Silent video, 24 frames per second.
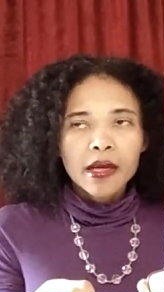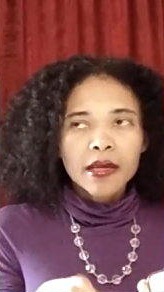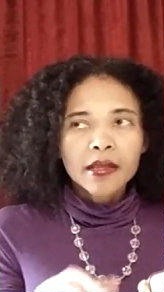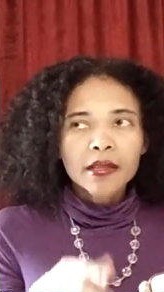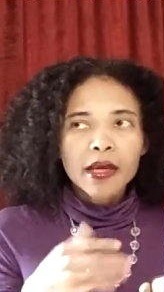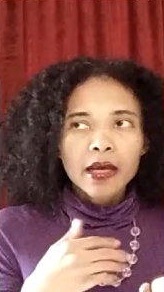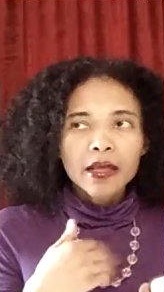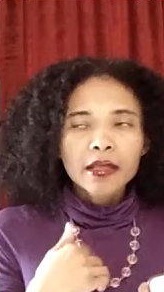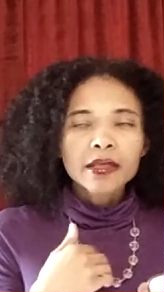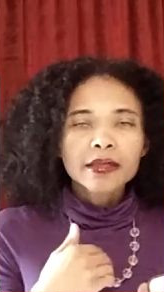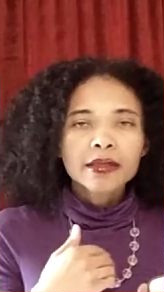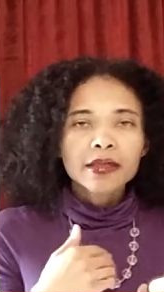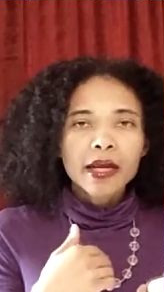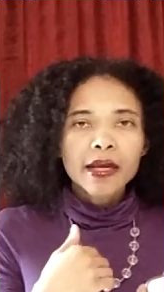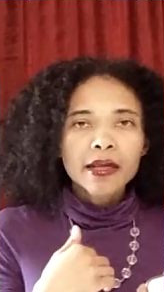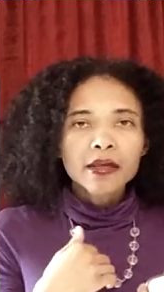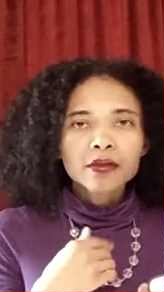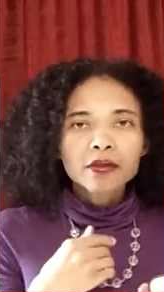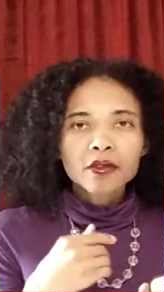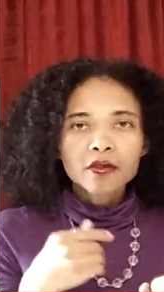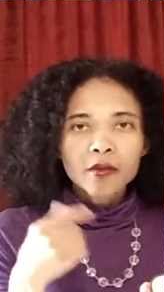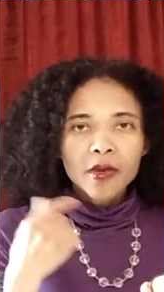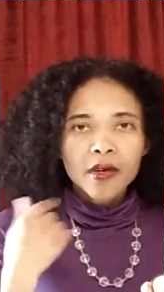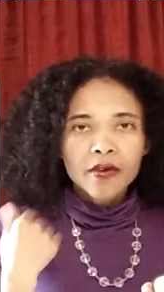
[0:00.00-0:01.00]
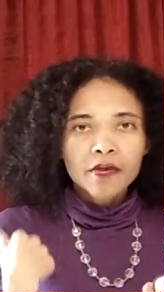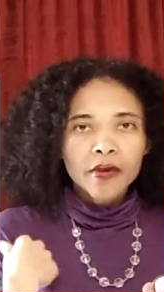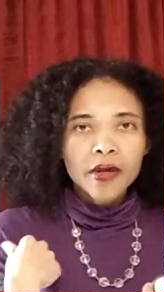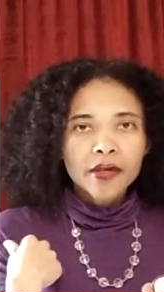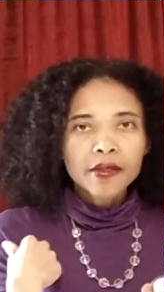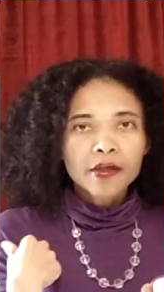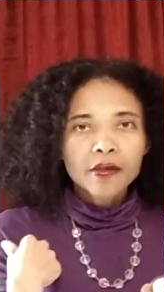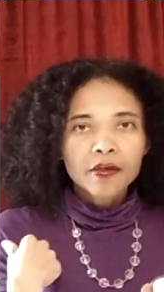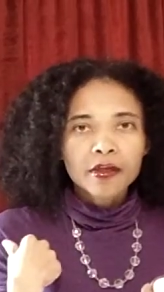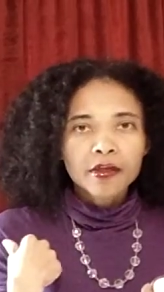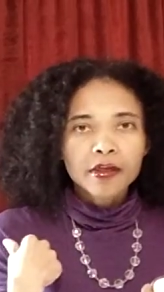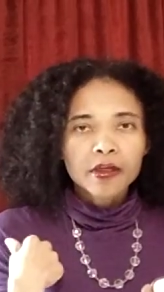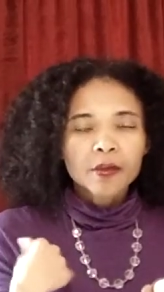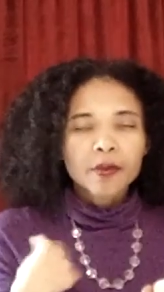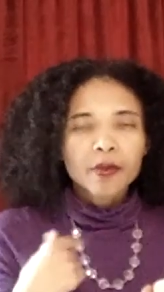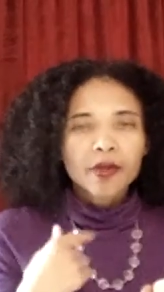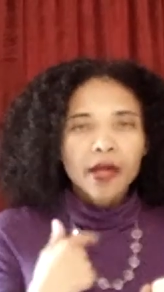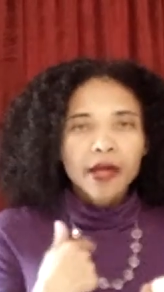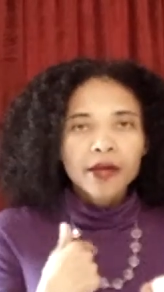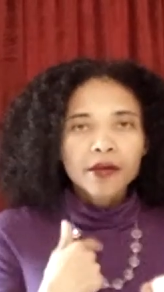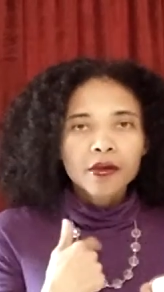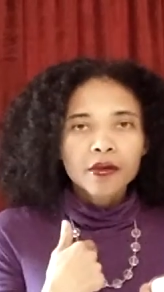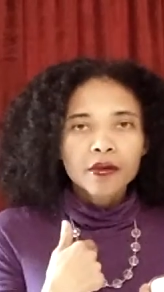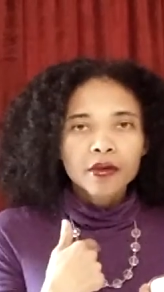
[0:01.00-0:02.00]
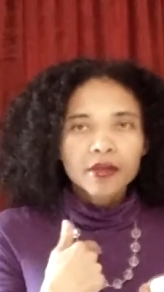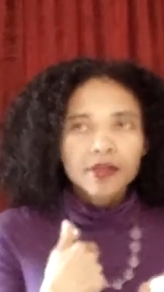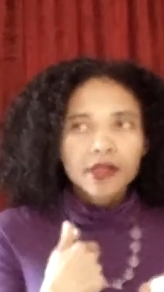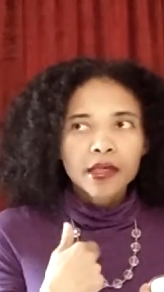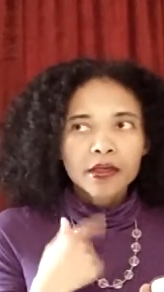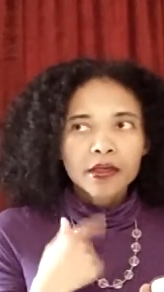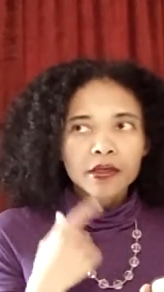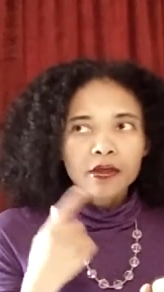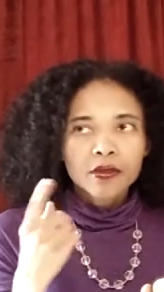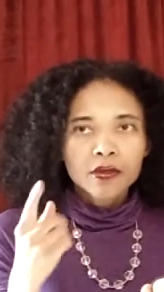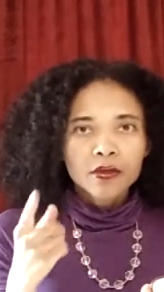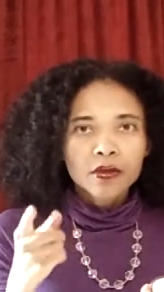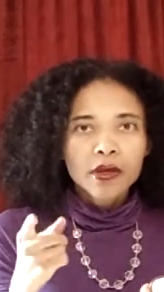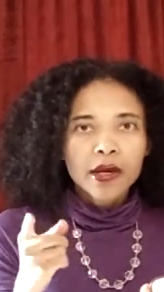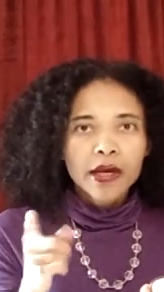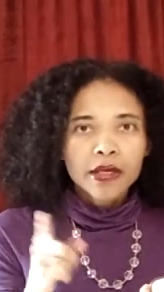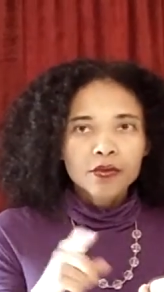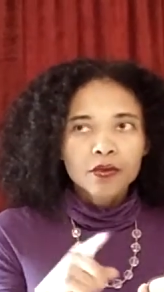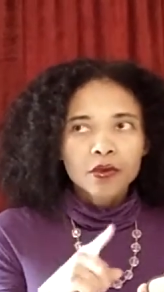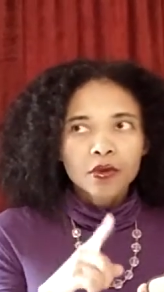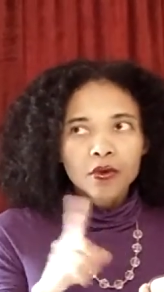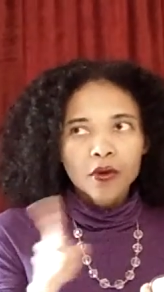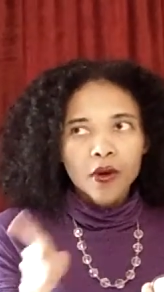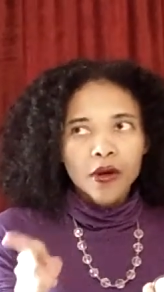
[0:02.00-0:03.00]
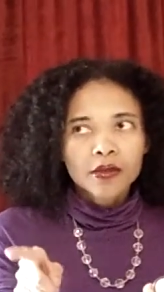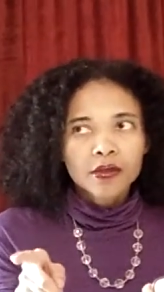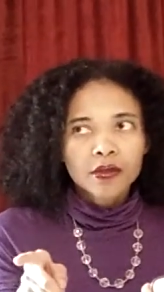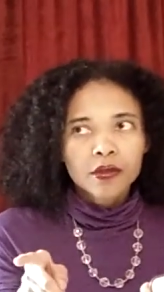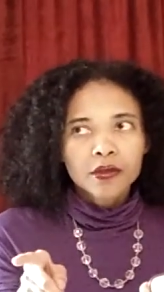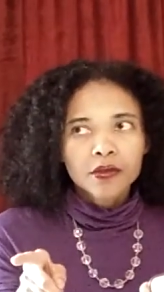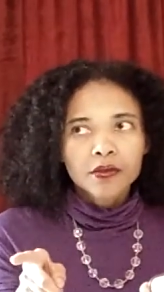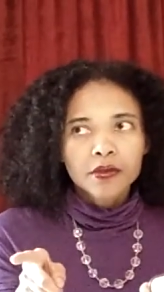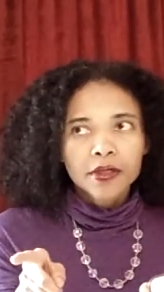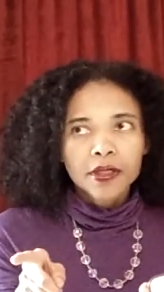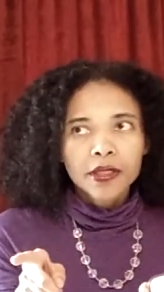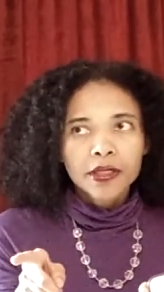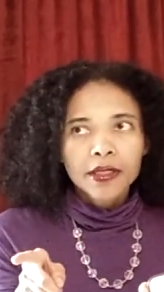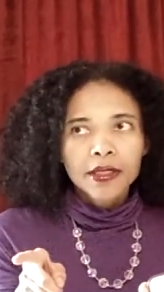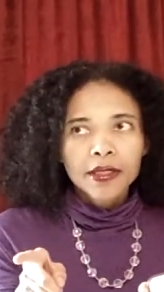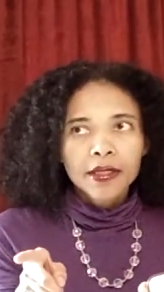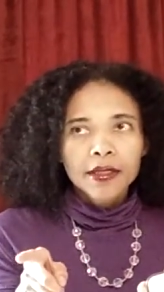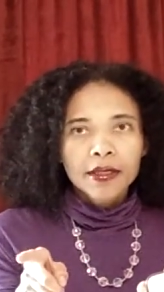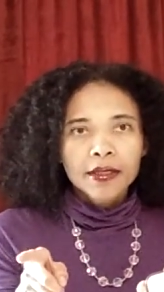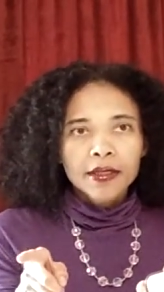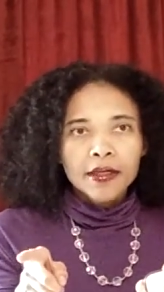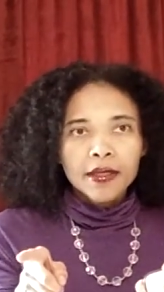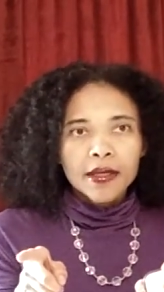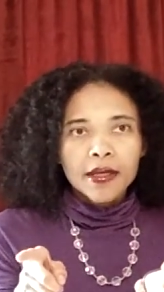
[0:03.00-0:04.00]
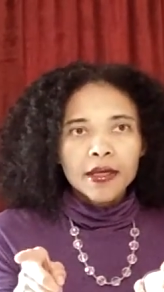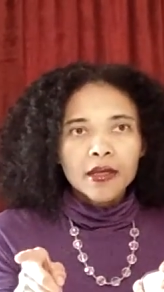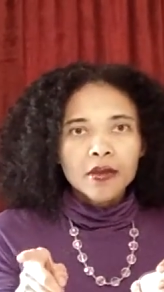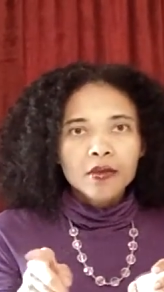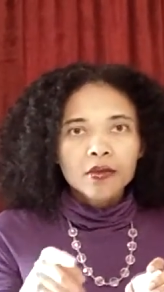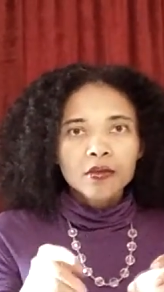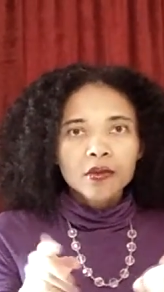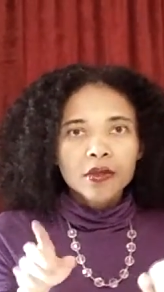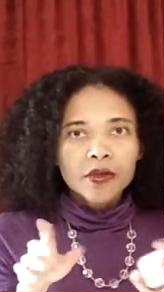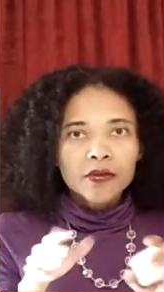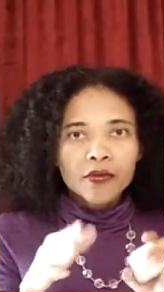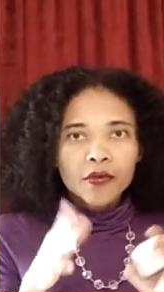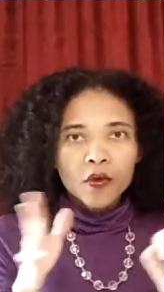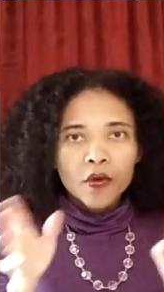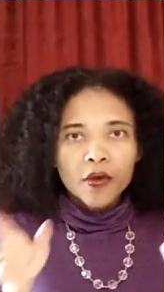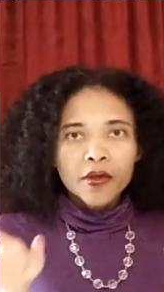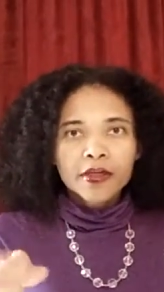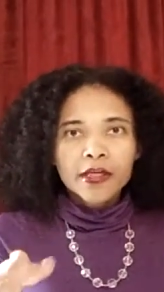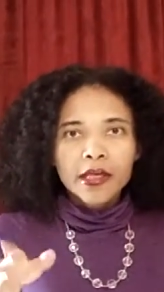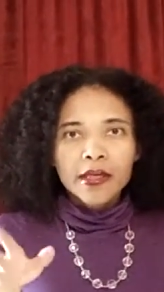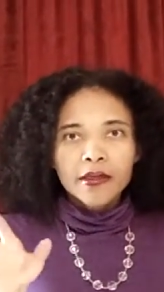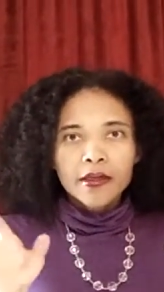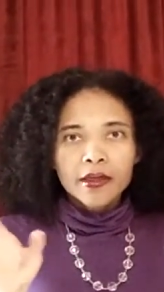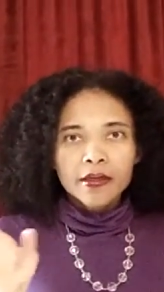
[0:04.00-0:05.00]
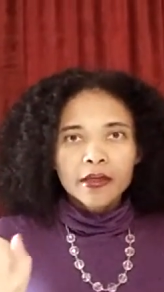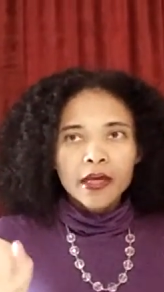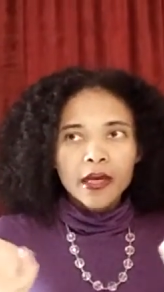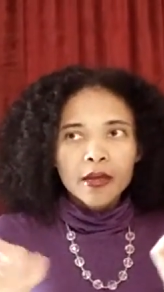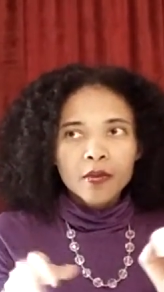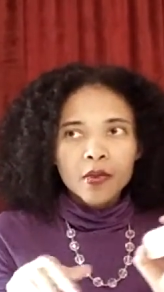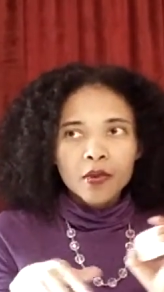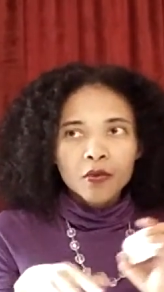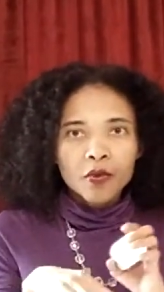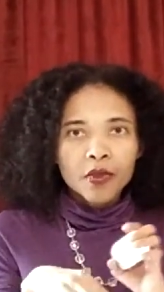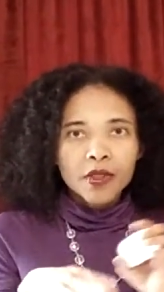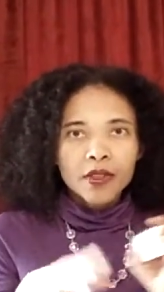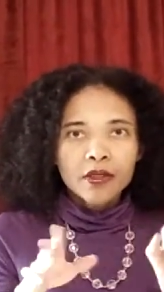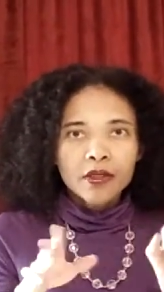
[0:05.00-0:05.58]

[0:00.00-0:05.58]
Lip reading: At least, I don't know if my friend noticed it, but I noticed that these two guys were across the street. And of course, at that time,